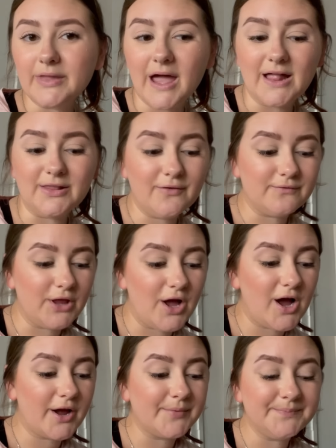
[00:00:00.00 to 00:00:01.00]
Hello,
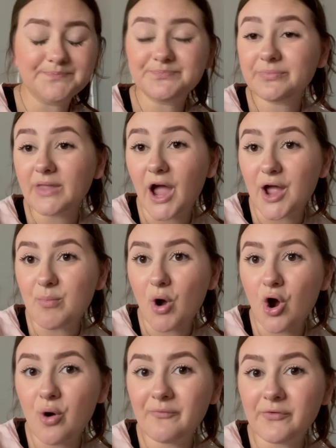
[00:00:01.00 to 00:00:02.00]
vlog. I am
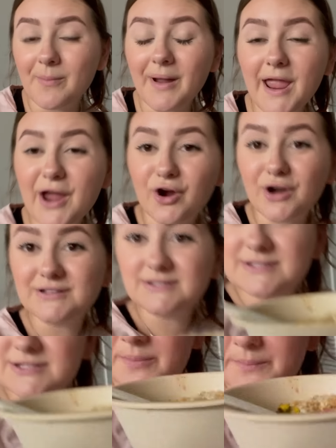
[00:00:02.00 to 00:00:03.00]
home from my
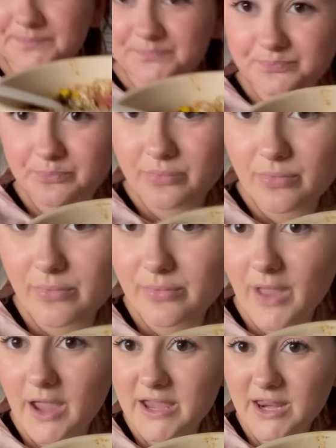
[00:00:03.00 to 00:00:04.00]
errands,
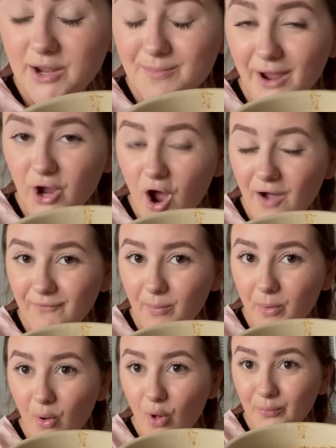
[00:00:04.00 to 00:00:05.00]
eating my kava
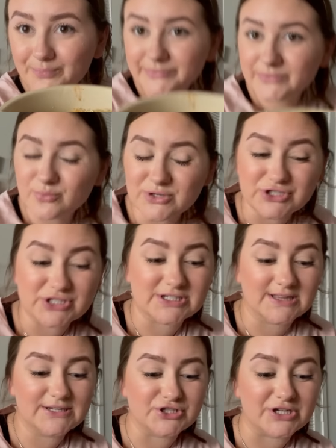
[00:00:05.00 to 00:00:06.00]
bowl, which is
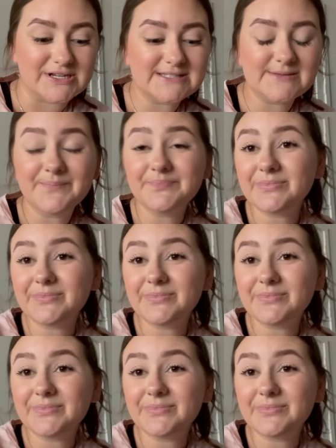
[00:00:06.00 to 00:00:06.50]
delicious.